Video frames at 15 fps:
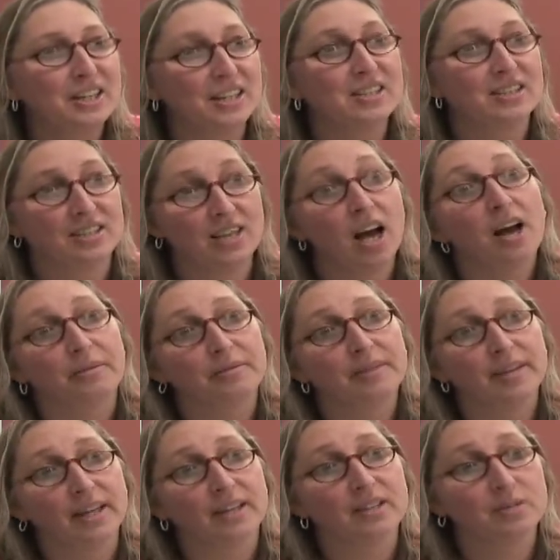It's a tough
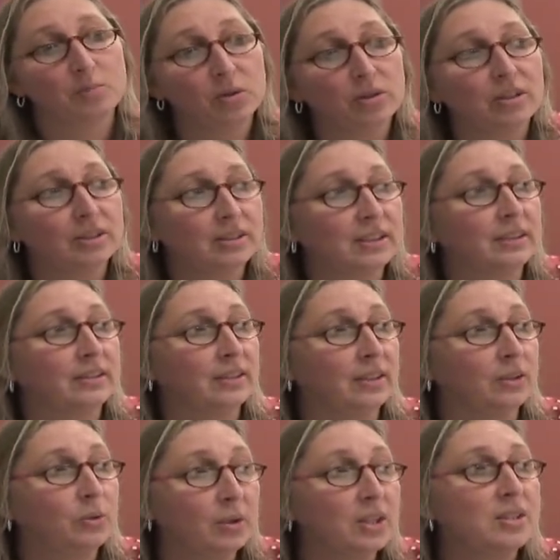thing. Smoking, you know,
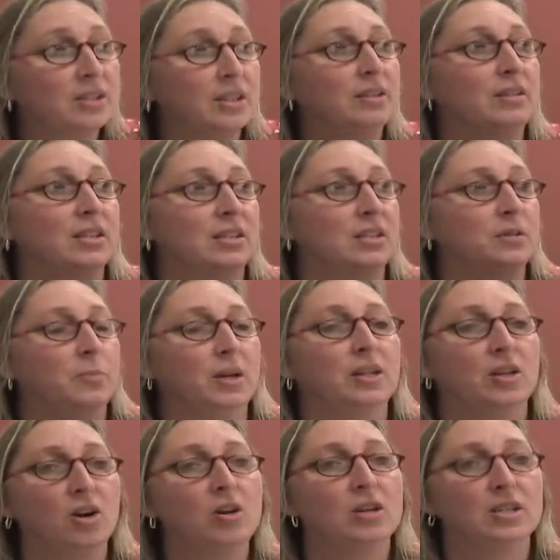quitting cigarettes is probably
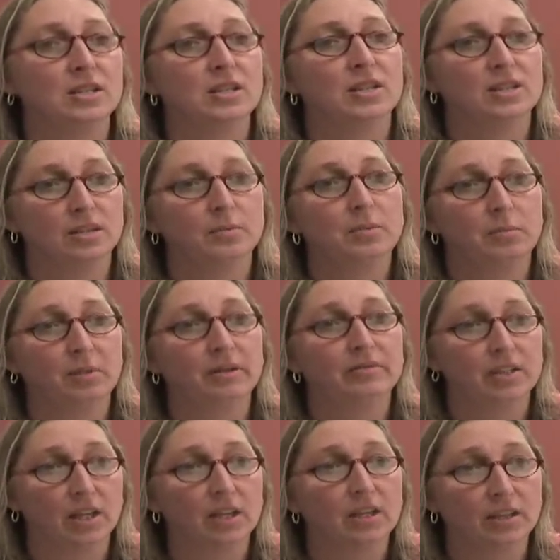the hardest thing some people have
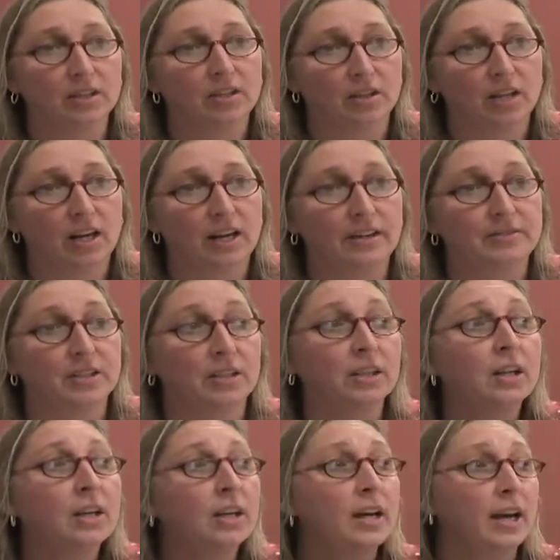done in their lives, and
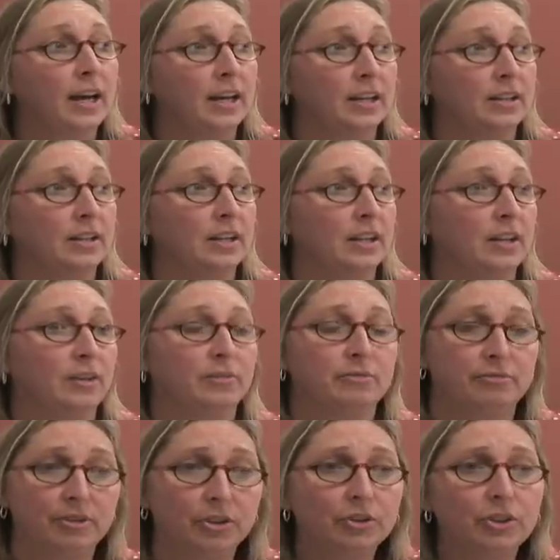they don't
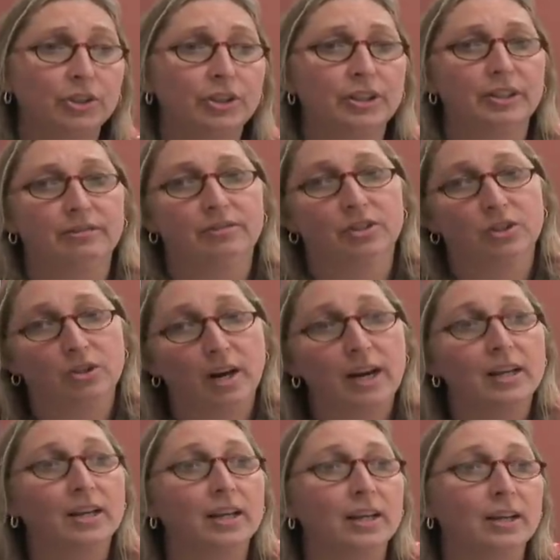feel good. They feel
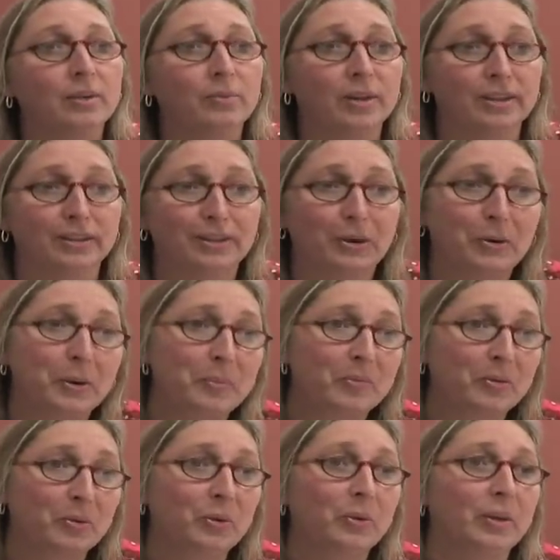cranky when they're going
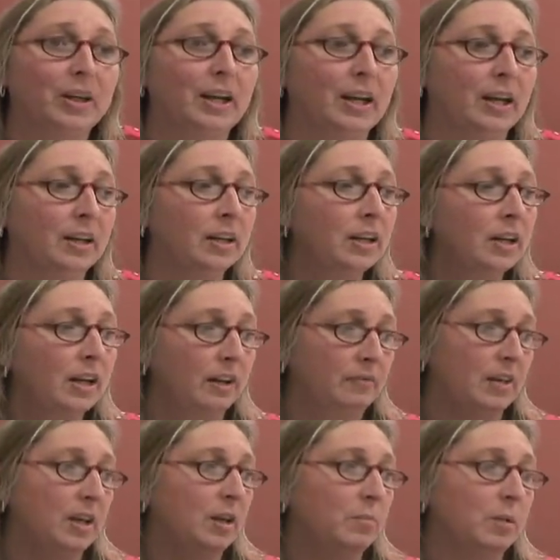through it, and if
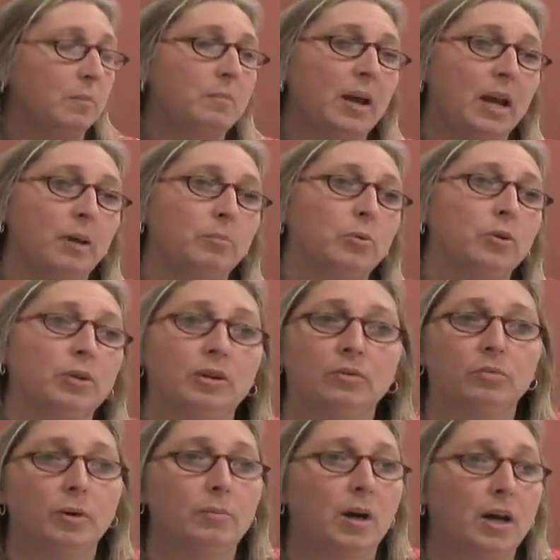they can be pampered and
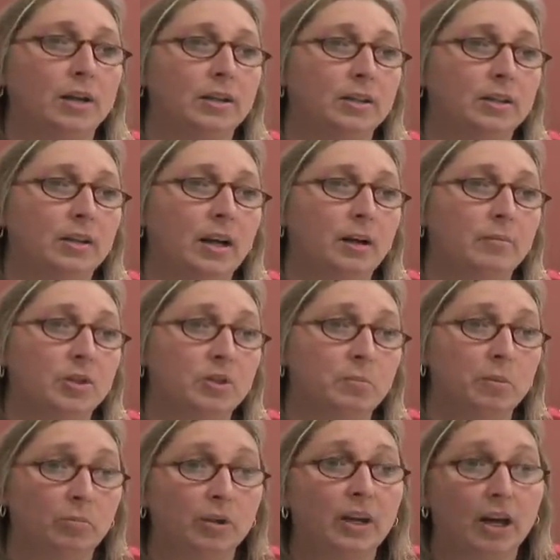reminded how much
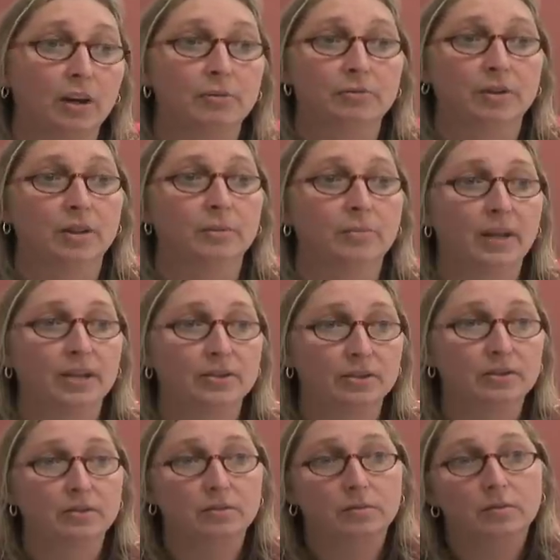people care for them,
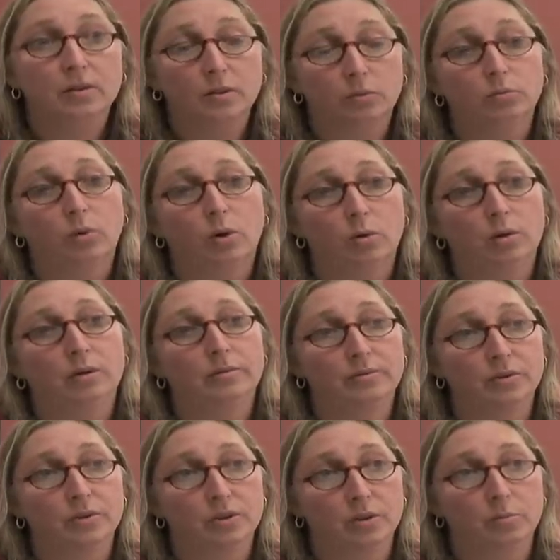that's the role of
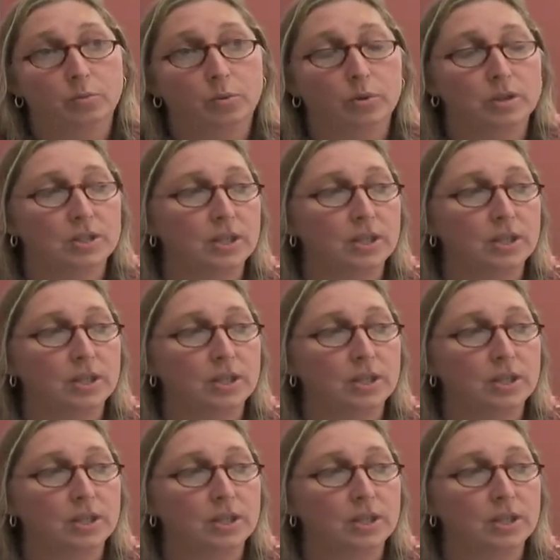a support